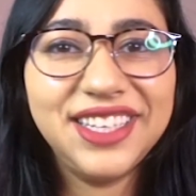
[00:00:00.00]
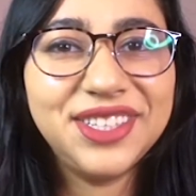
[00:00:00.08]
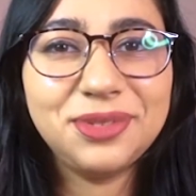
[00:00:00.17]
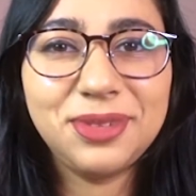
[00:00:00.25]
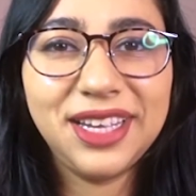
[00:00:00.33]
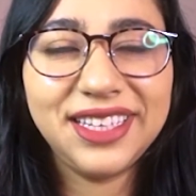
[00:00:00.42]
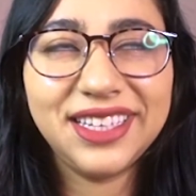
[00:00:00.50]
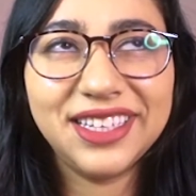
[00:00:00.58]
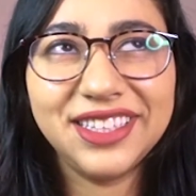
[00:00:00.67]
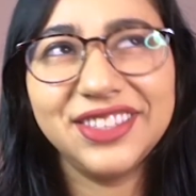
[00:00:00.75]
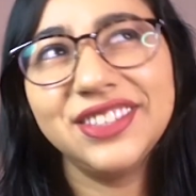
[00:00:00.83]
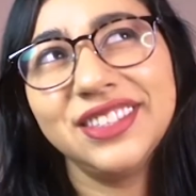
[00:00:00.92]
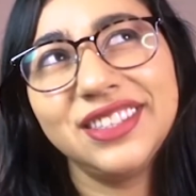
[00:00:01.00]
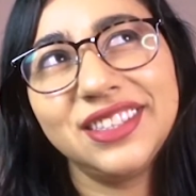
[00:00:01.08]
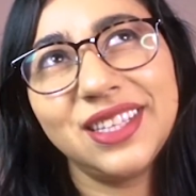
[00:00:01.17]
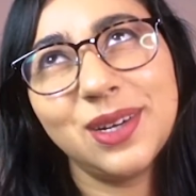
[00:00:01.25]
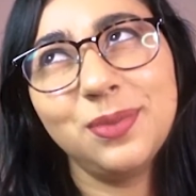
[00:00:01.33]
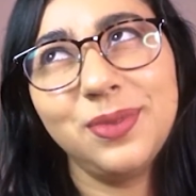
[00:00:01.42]
to make a good
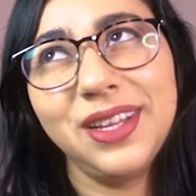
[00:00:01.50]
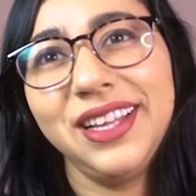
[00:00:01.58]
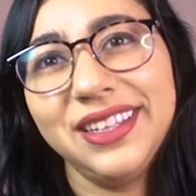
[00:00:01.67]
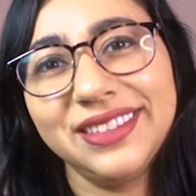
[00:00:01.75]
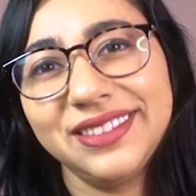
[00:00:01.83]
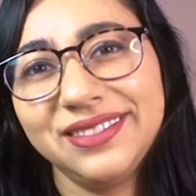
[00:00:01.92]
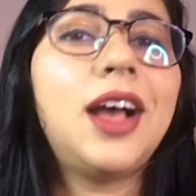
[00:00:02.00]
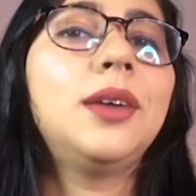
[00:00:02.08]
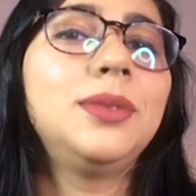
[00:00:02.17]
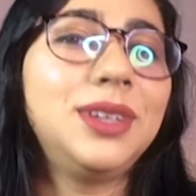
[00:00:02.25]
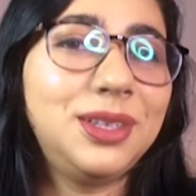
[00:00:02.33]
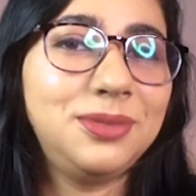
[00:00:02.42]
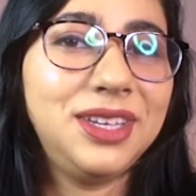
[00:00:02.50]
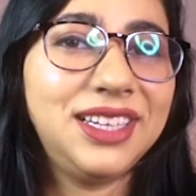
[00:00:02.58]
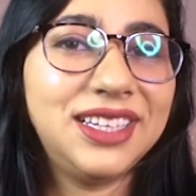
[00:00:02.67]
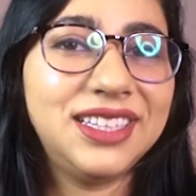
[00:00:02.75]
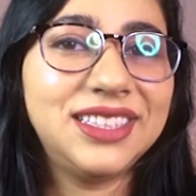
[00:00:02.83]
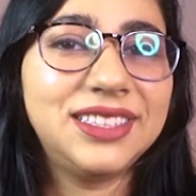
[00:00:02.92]
thumbnail. I'm gonna make it.